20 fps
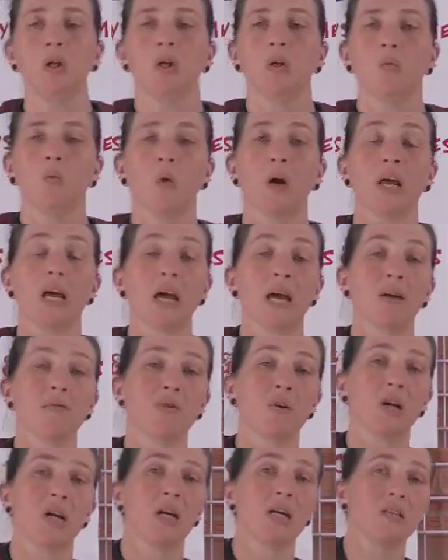
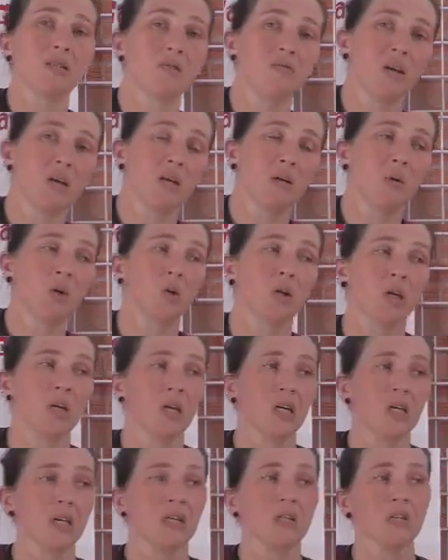Whatever is available
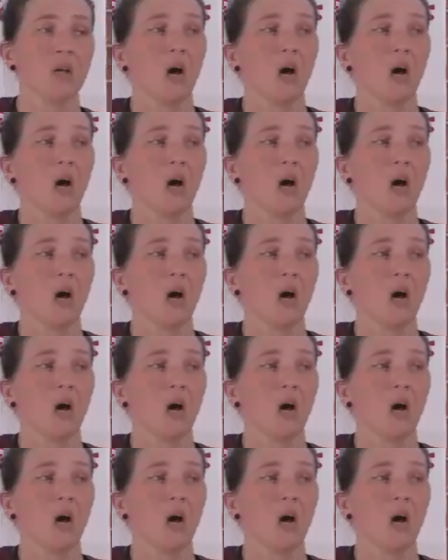is